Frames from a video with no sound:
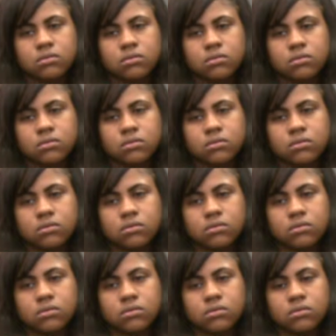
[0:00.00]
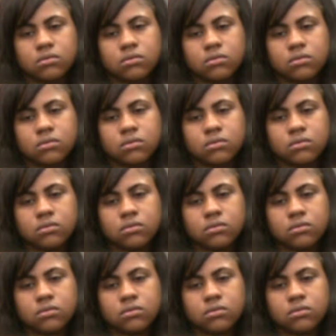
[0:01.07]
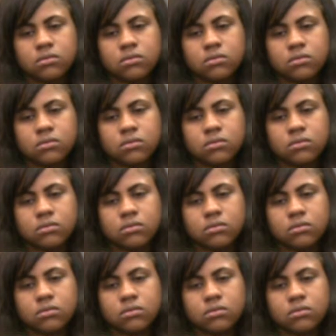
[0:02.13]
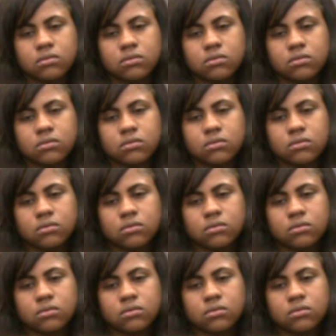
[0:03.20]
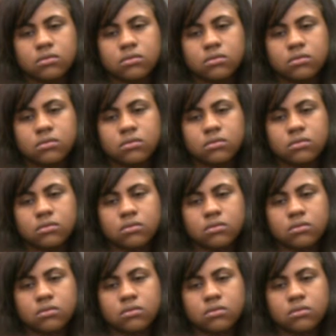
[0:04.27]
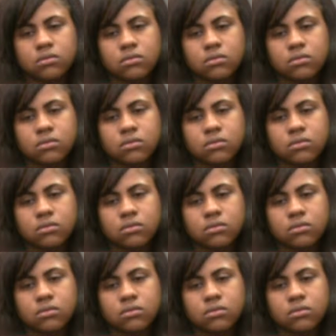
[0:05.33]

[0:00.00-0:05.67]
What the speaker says: The person shown says nothing.